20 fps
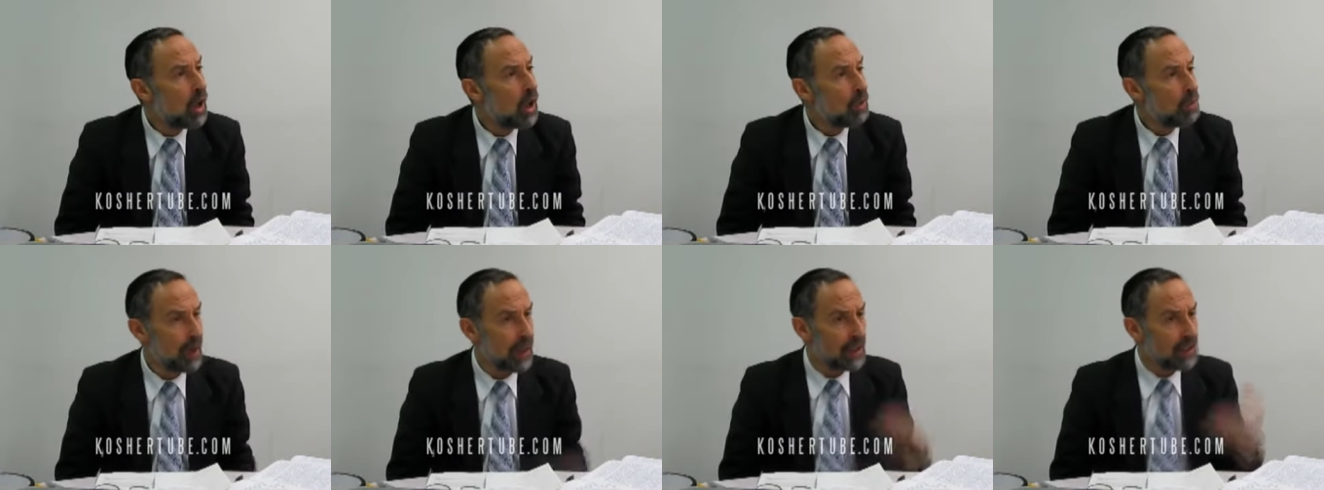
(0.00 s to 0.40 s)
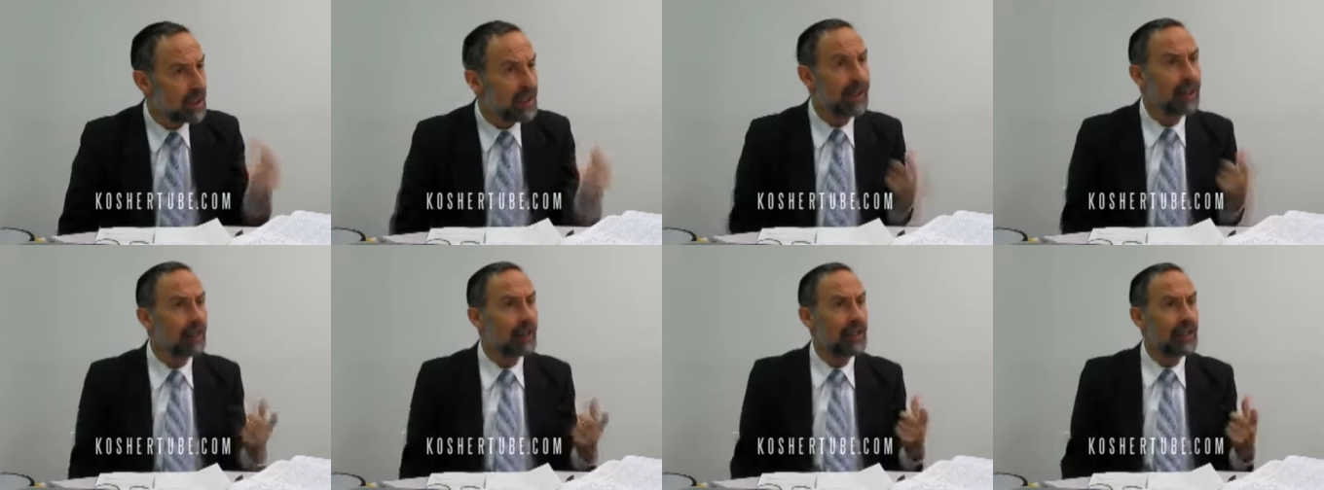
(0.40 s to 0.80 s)
But
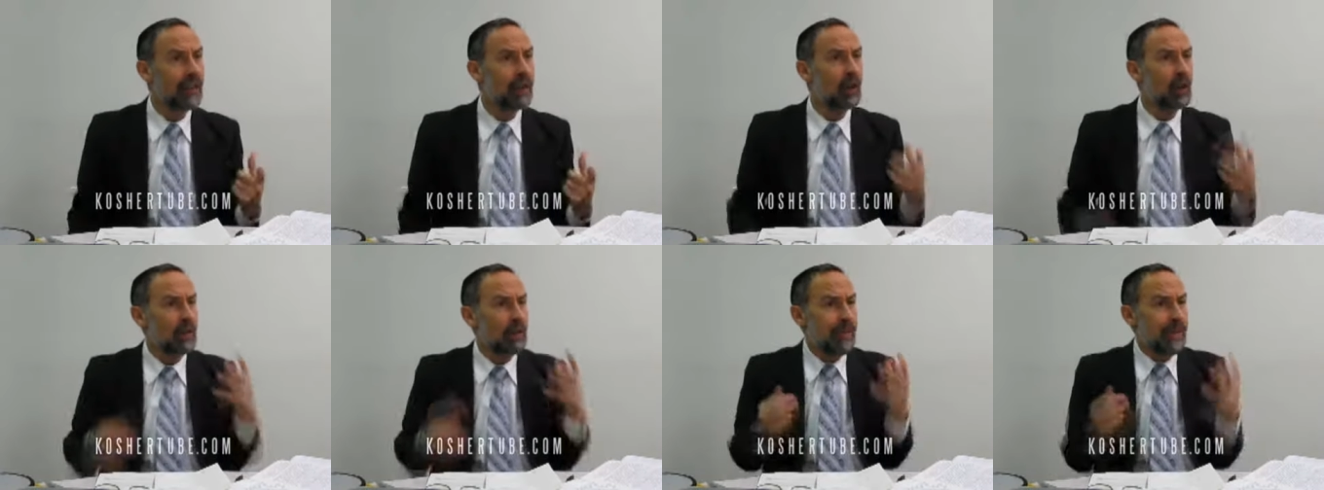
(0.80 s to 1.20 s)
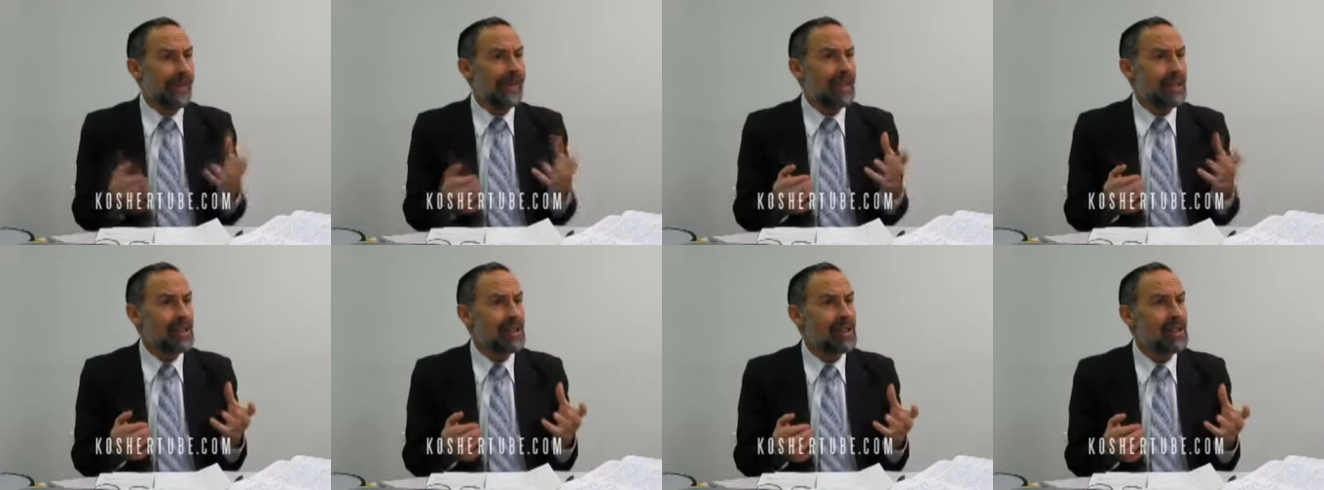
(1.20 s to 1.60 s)
literally what it
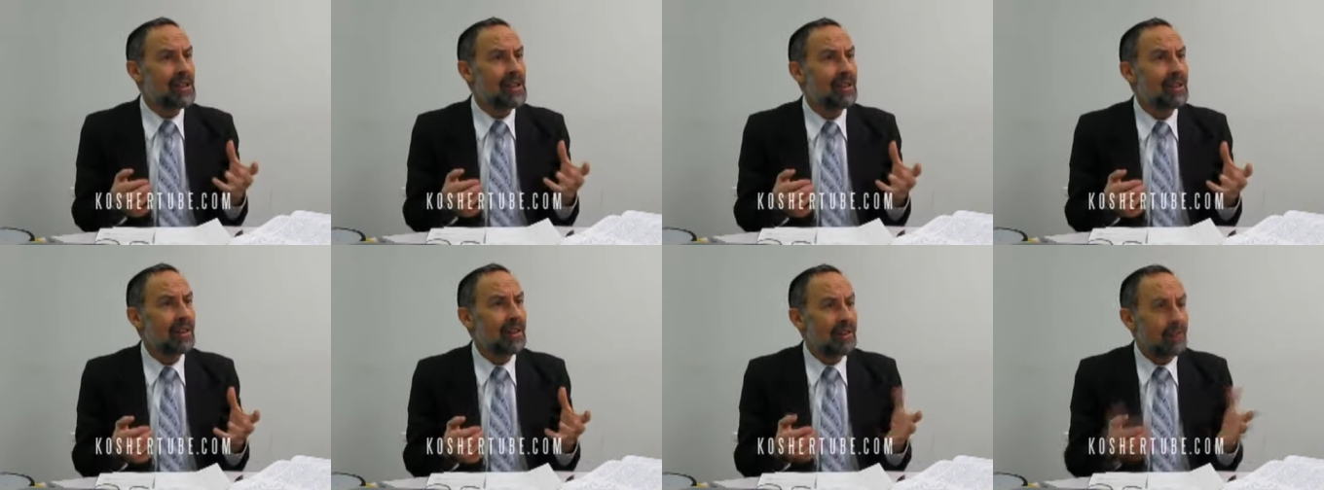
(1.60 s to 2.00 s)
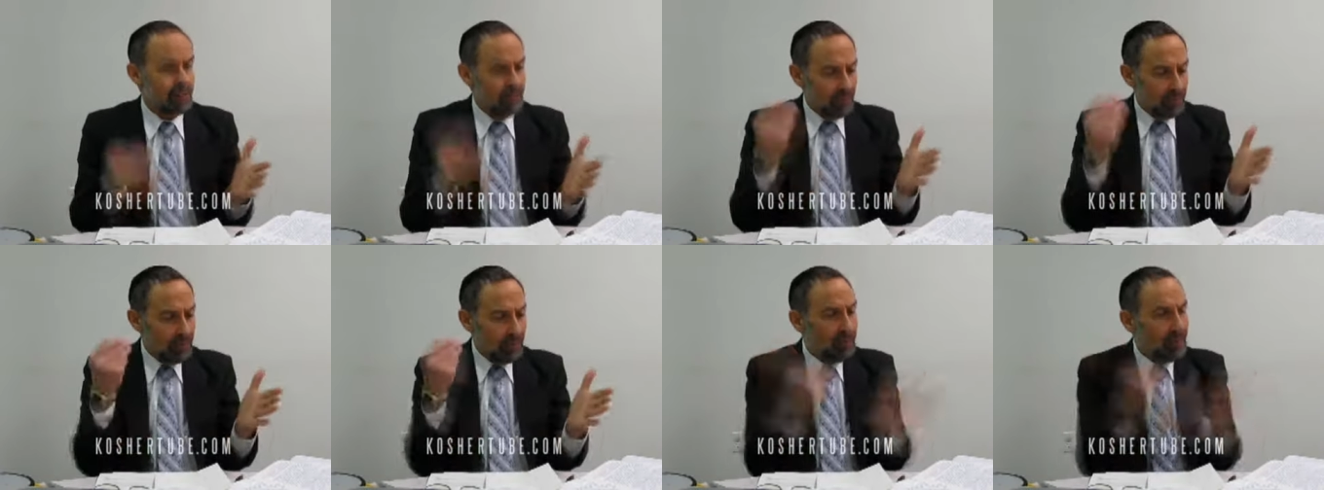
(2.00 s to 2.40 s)
means,
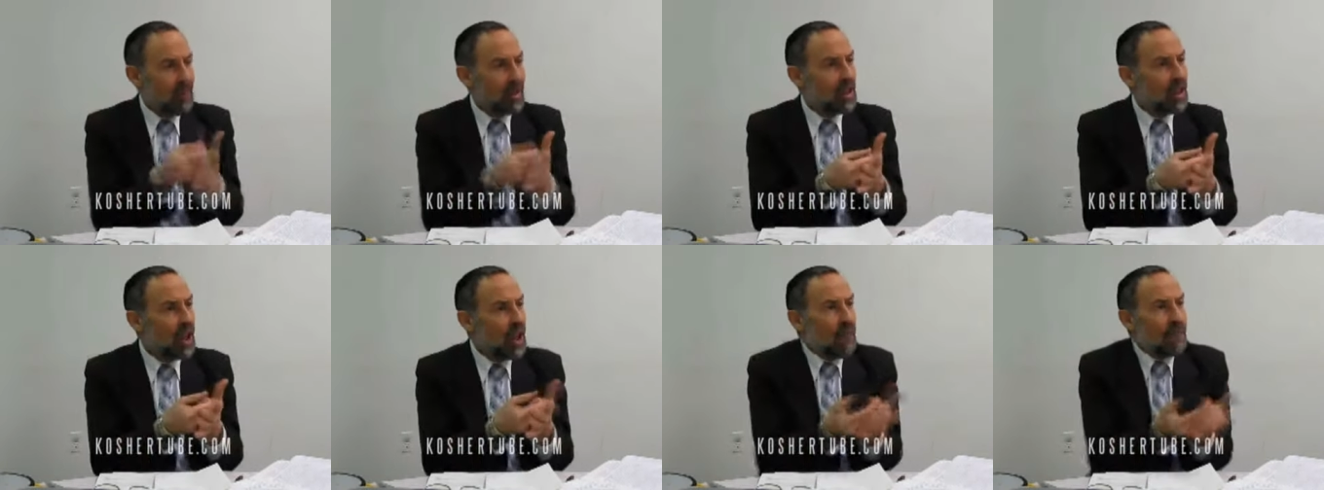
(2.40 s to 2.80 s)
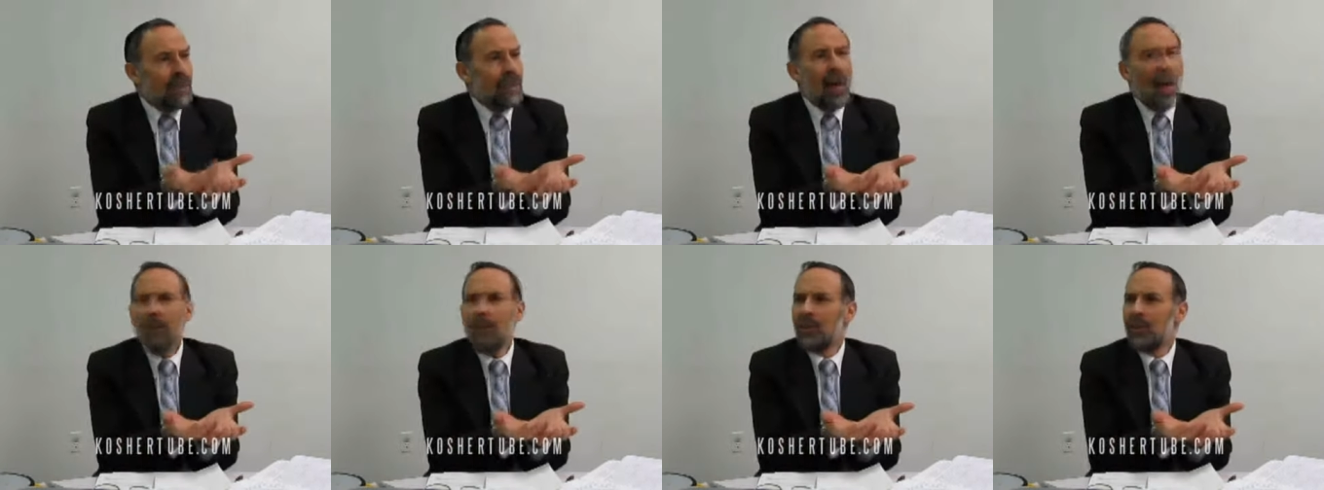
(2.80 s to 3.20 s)
lama
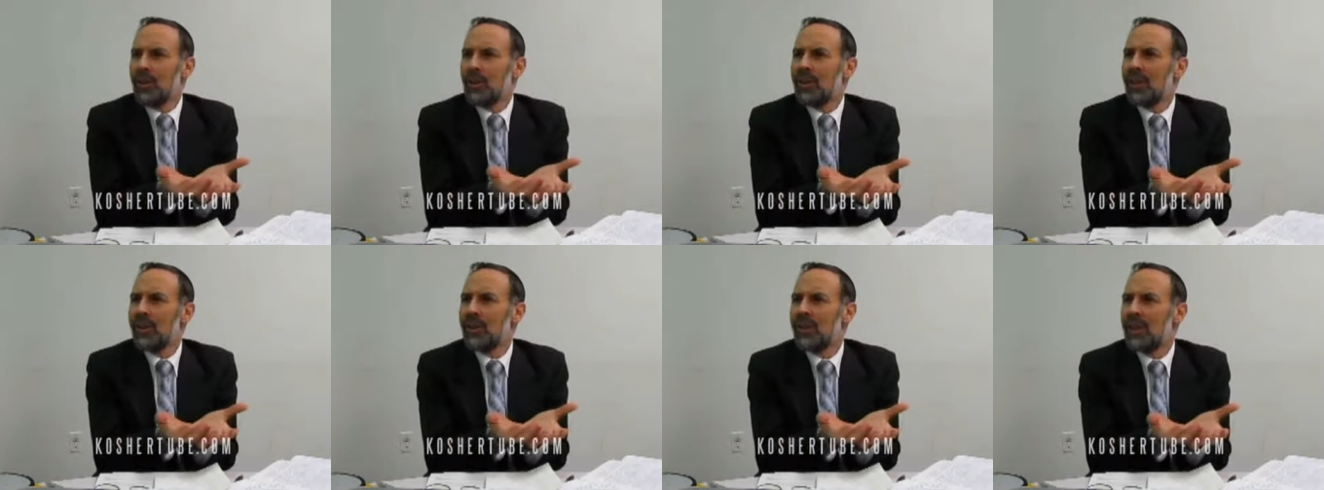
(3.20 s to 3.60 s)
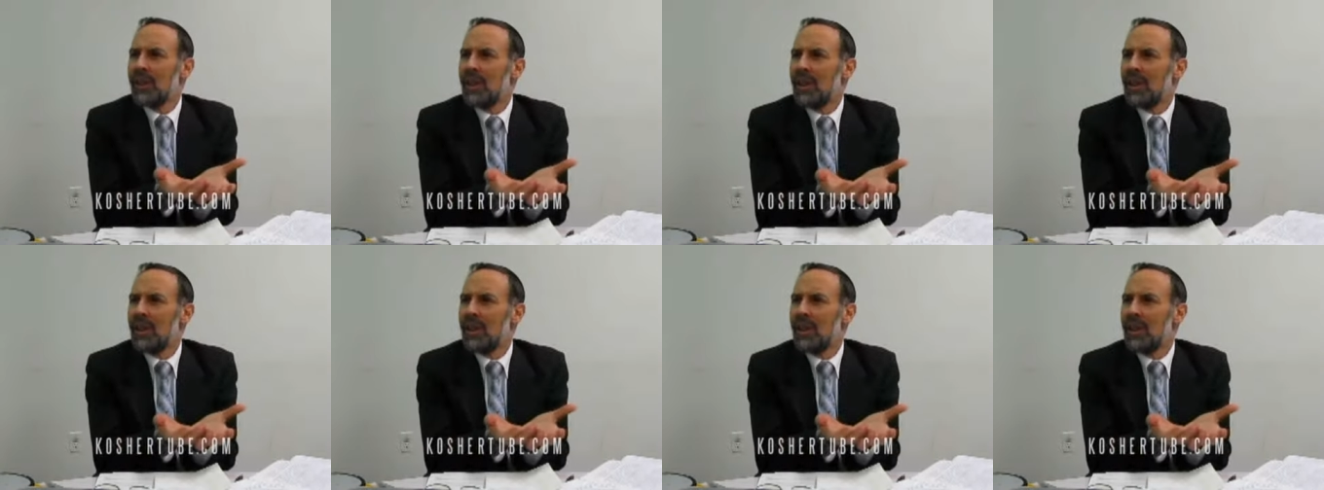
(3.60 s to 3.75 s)
namus.